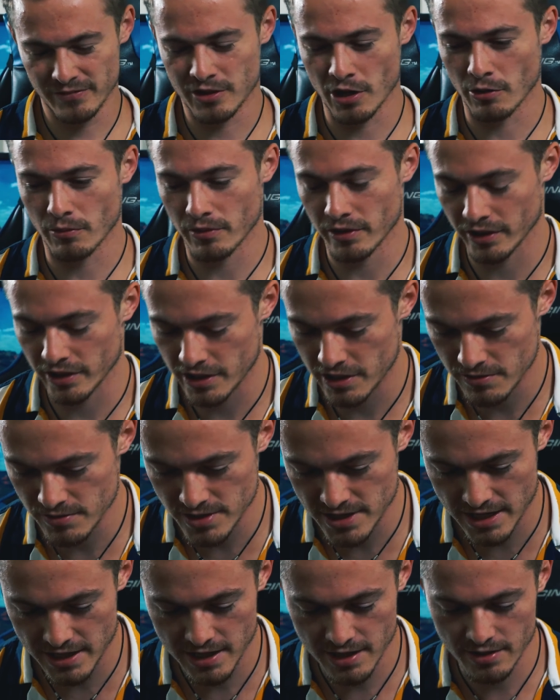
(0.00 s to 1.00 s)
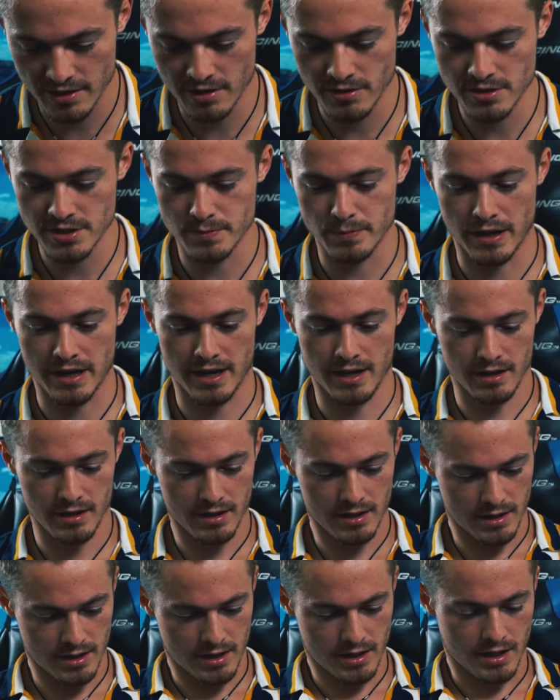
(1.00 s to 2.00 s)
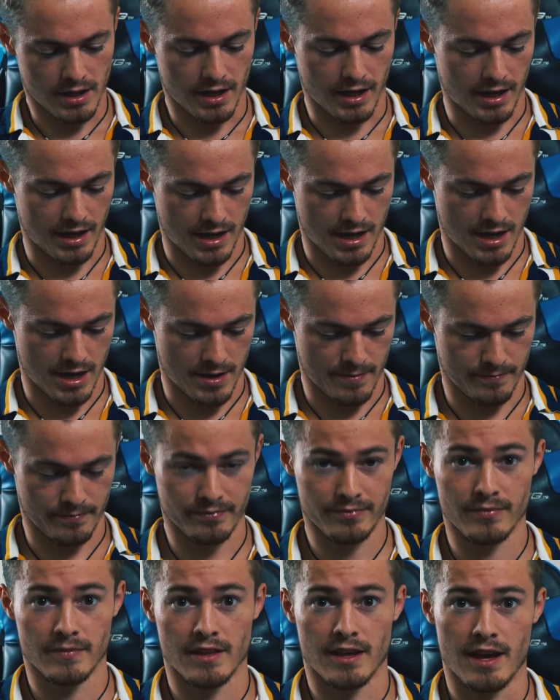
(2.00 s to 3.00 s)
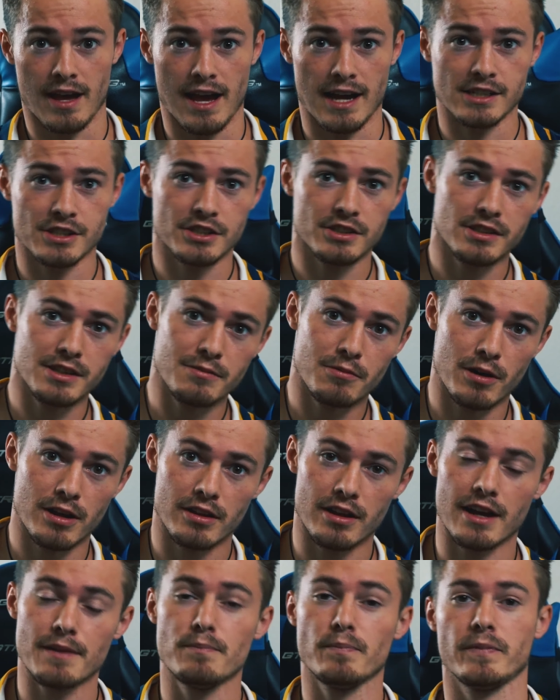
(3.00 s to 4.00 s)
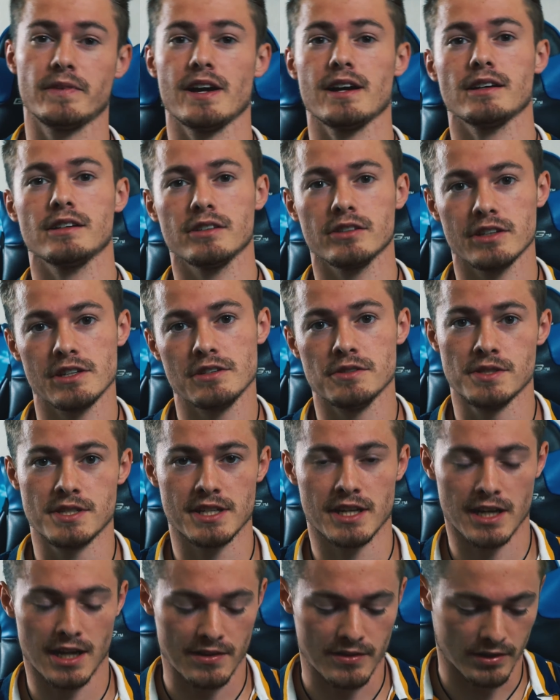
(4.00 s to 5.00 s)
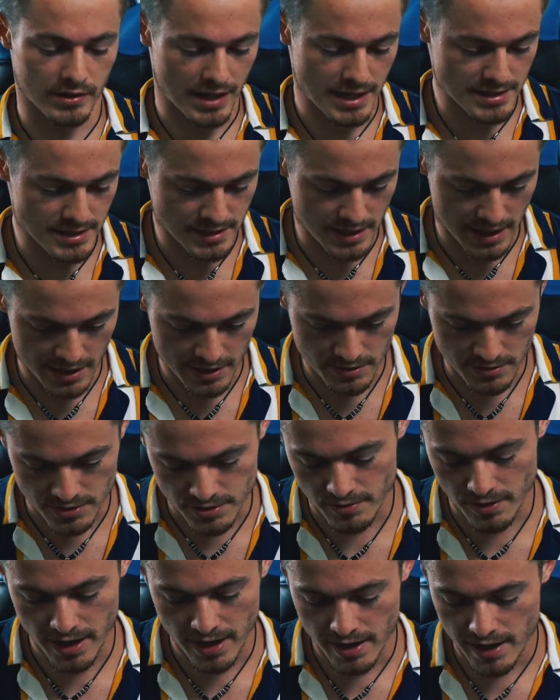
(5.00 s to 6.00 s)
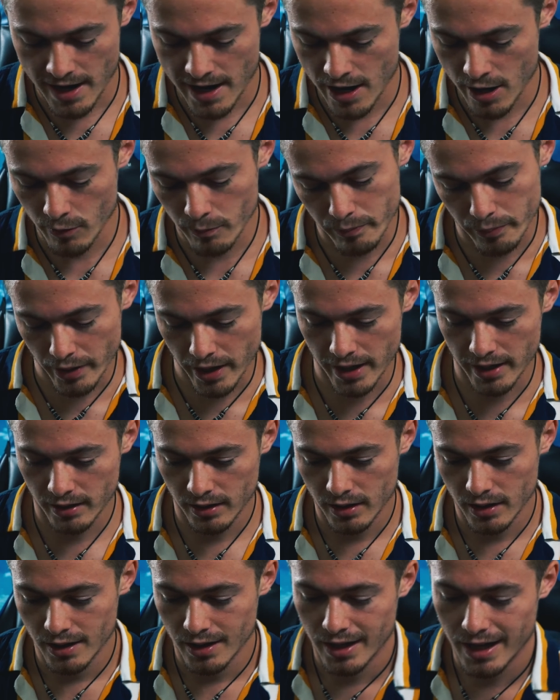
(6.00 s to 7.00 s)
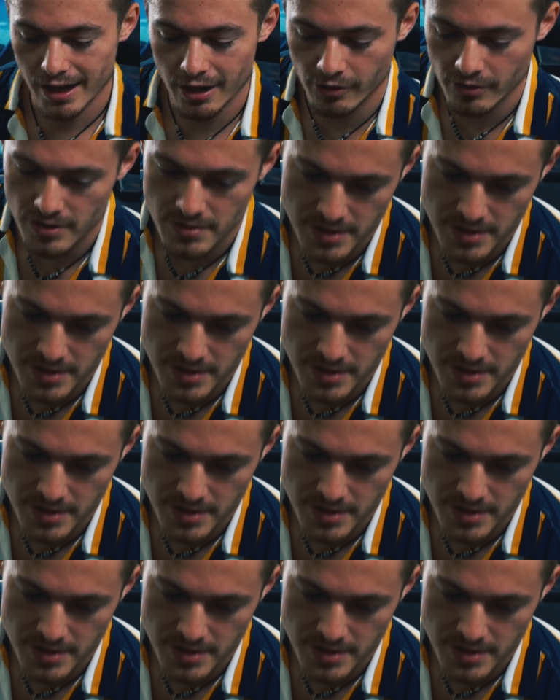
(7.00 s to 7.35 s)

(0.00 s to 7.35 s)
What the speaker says: don't really use any of those, but actually, well, I'm technically using it on the lens that I use right now, but I don't